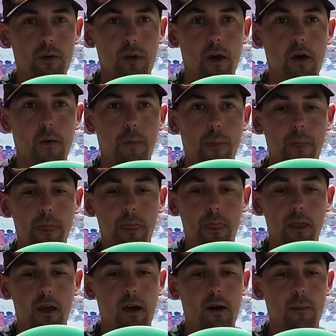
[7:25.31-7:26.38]
So
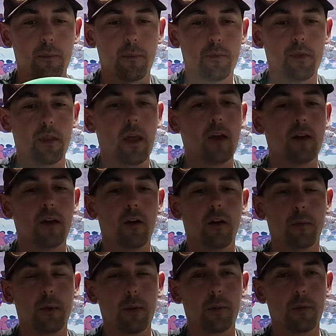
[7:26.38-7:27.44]
Nate did
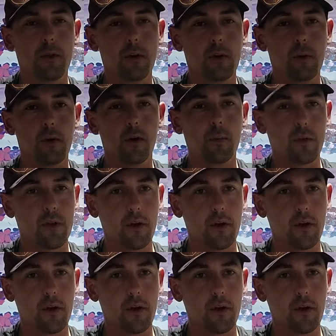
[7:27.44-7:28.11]
hook me up with a new one,